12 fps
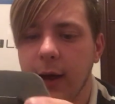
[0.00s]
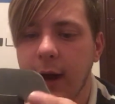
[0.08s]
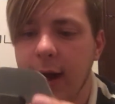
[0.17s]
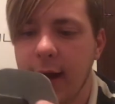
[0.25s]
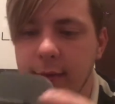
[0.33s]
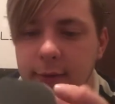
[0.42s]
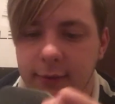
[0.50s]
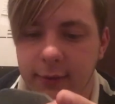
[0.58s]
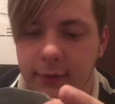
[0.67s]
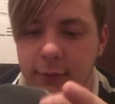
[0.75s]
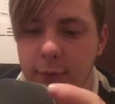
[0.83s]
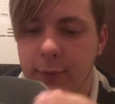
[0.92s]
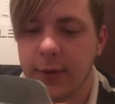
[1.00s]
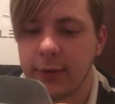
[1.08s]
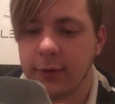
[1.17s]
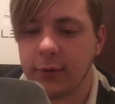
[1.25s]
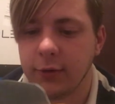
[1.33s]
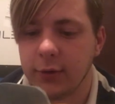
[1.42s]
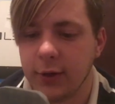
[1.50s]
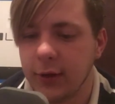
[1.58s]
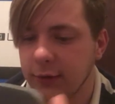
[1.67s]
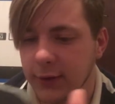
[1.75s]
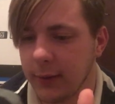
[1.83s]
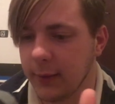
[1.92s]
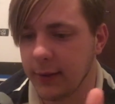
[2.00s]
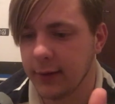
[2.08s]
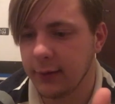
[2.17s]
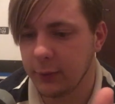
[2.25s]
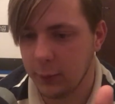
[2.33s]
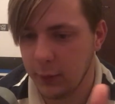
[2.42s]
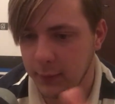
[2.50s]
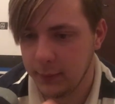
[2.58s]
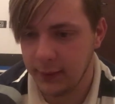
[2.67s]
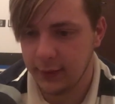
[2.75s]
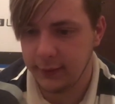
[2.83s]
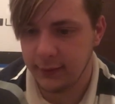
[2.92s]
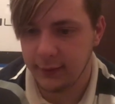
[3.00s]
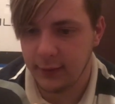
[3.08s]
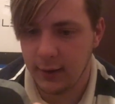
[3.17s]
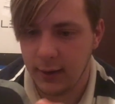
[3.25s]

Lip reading: Now I had this as two pieces. You could easily make this one piece,